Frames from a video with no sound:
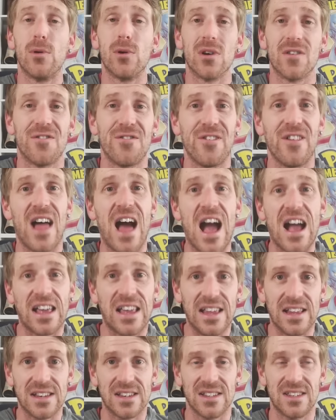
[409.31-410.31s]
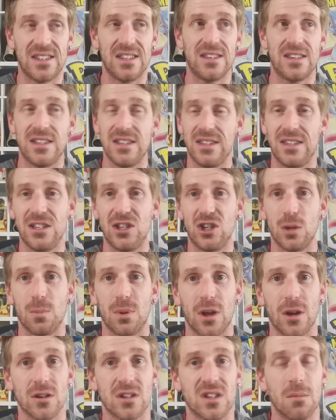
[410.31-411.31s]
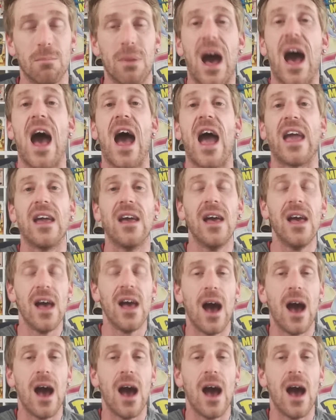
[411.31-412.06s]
were flocking to TCG Player to buy,